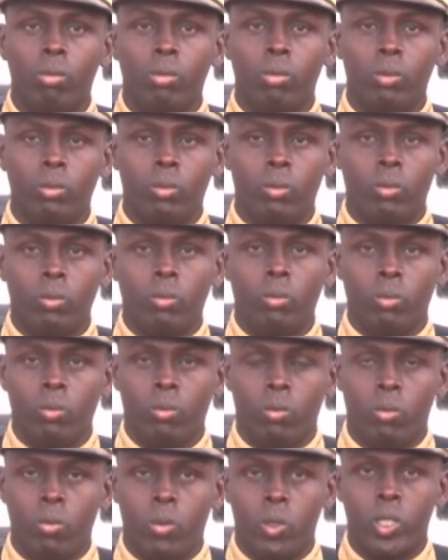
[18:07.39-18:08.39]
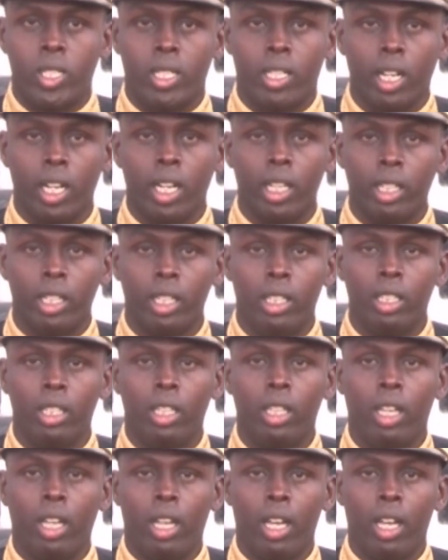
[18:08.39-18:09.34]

The Colonel